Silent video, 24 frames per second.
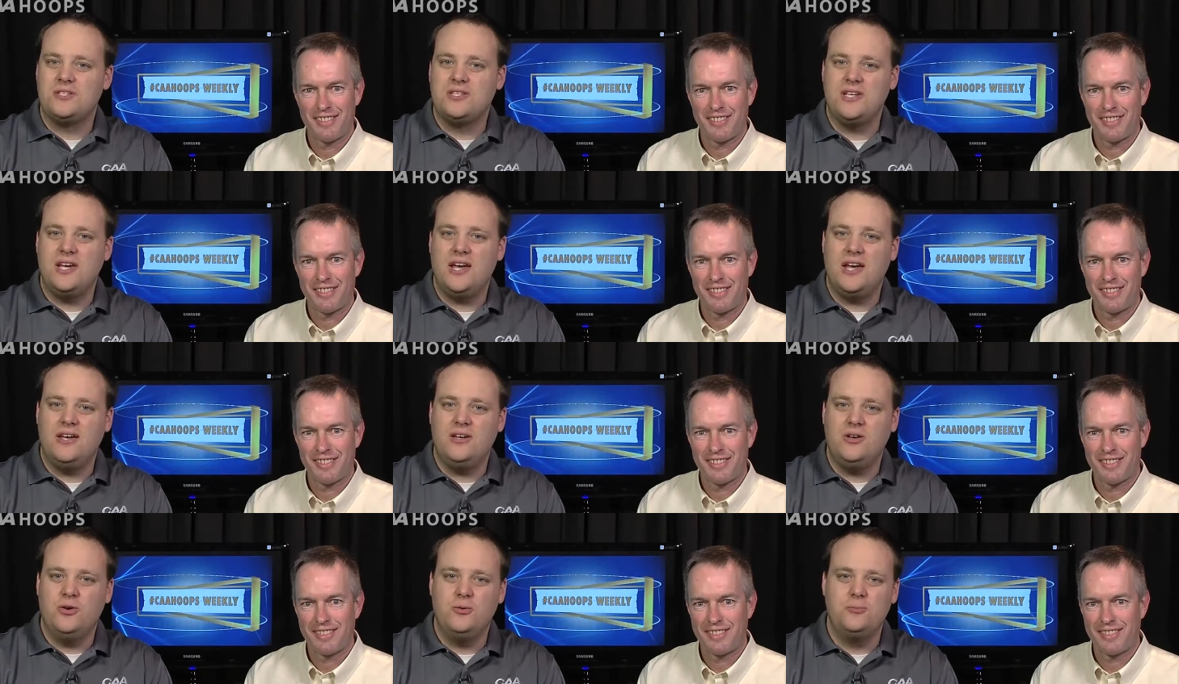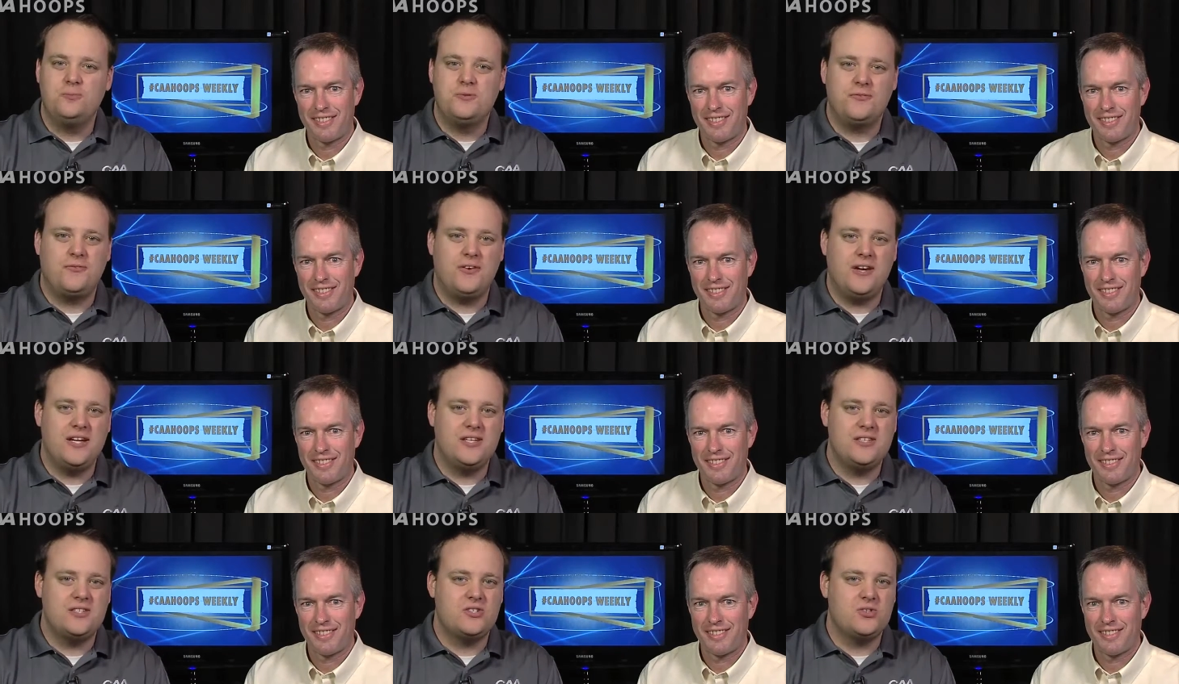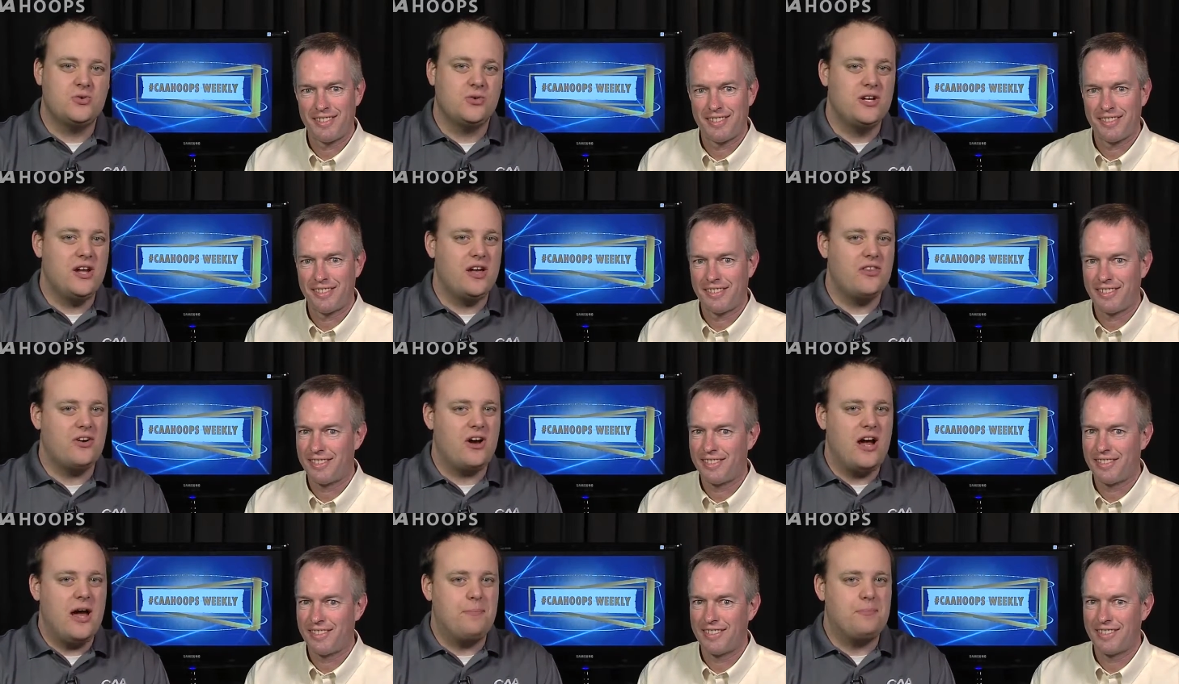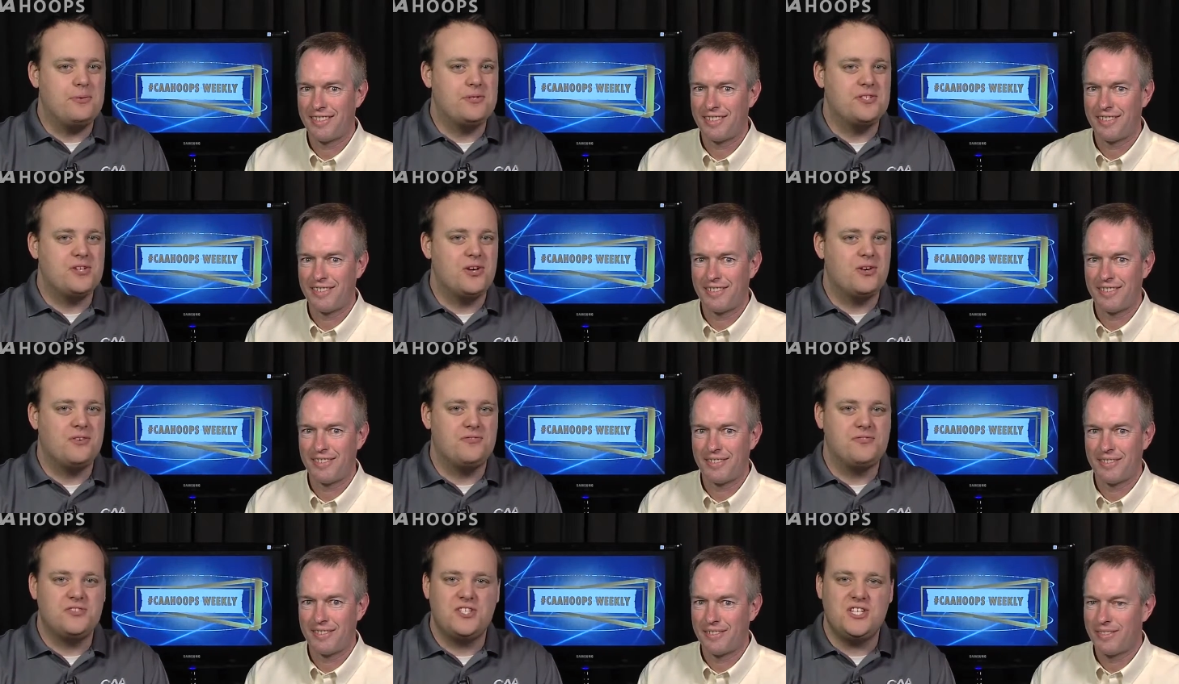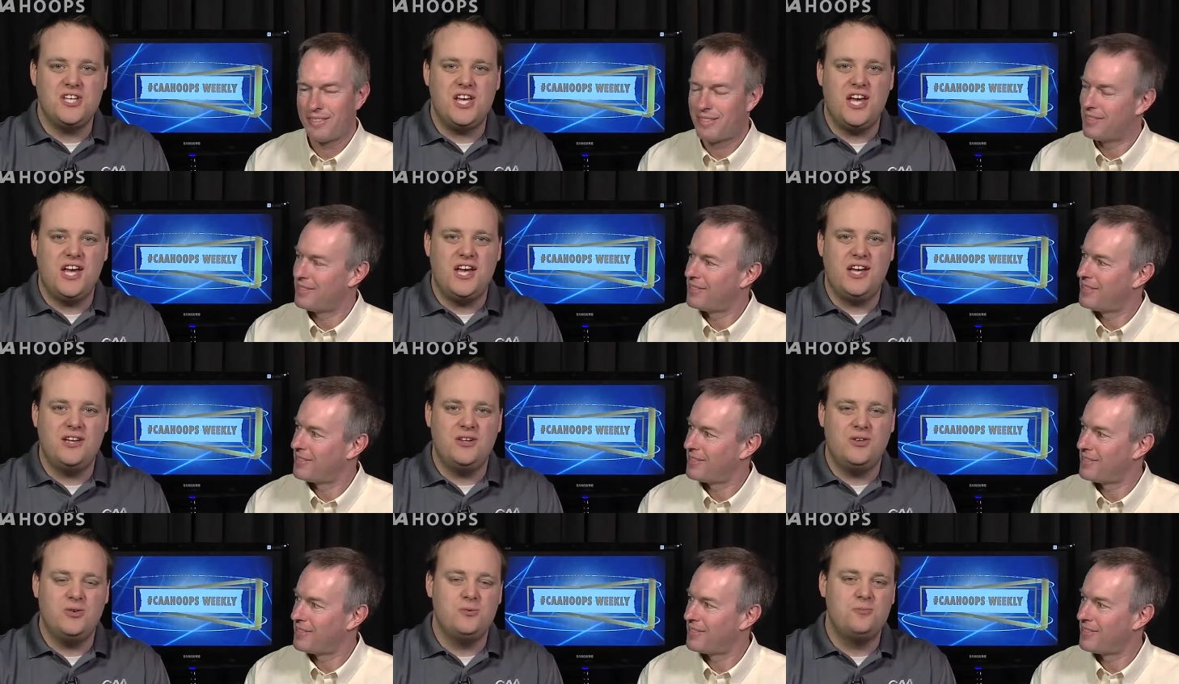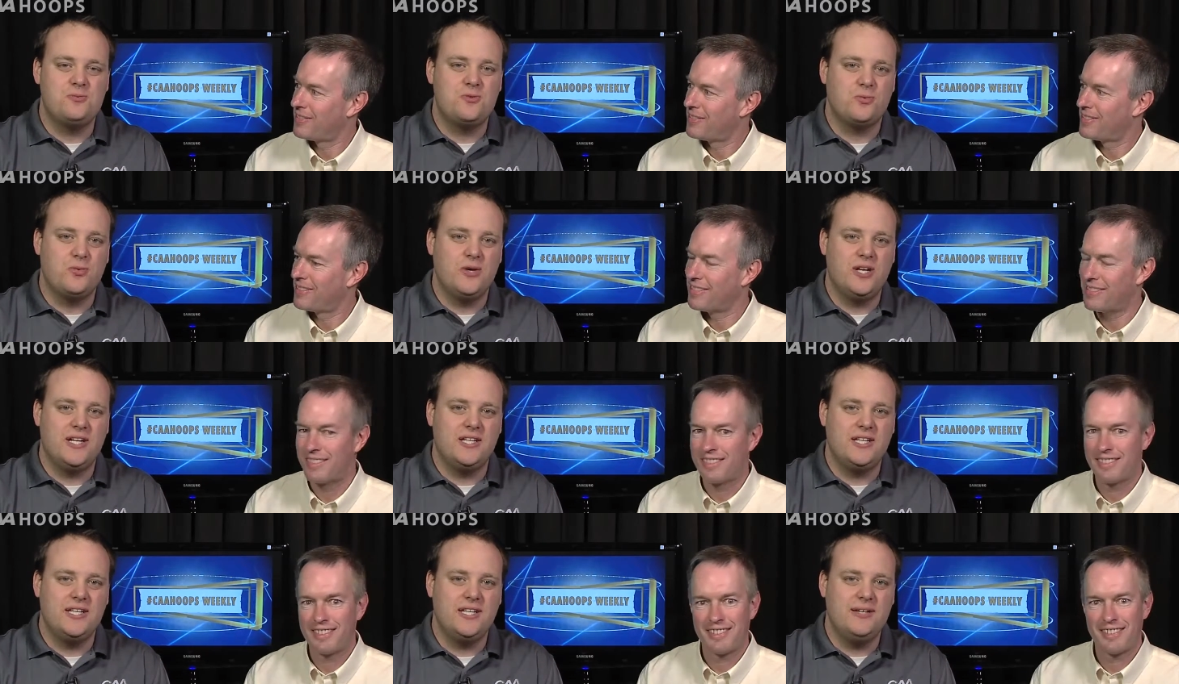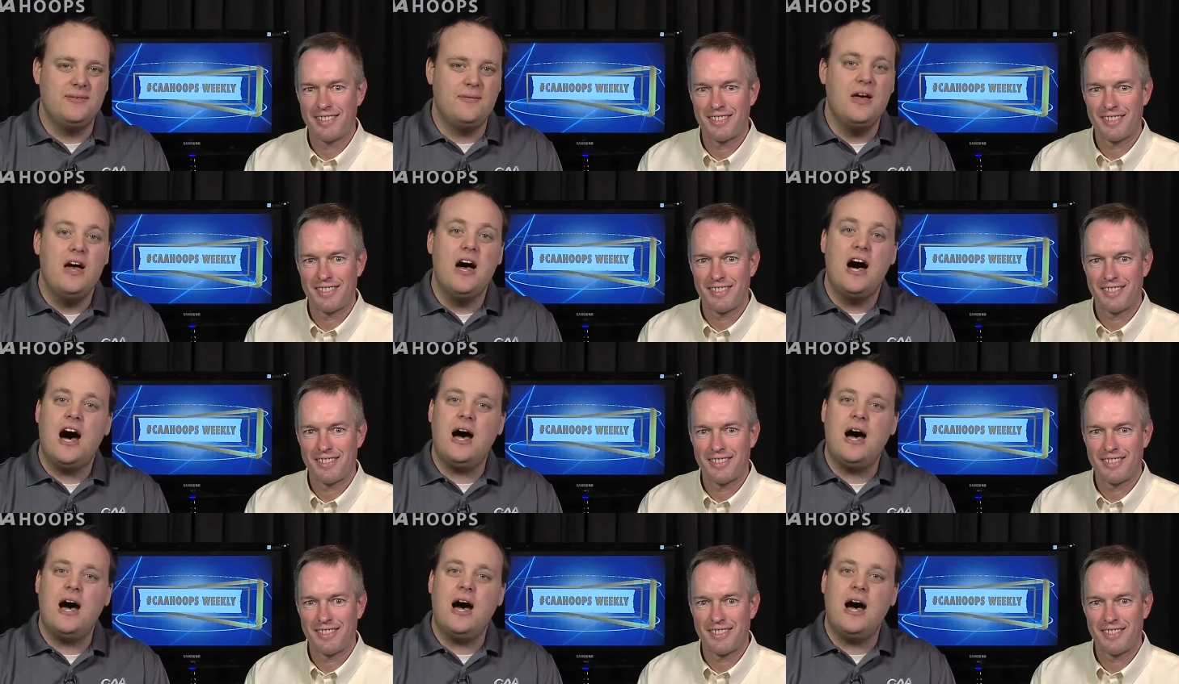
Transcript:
Speaker 1: CAA Hoops fans, to another episode of CAA Hoops Weekly.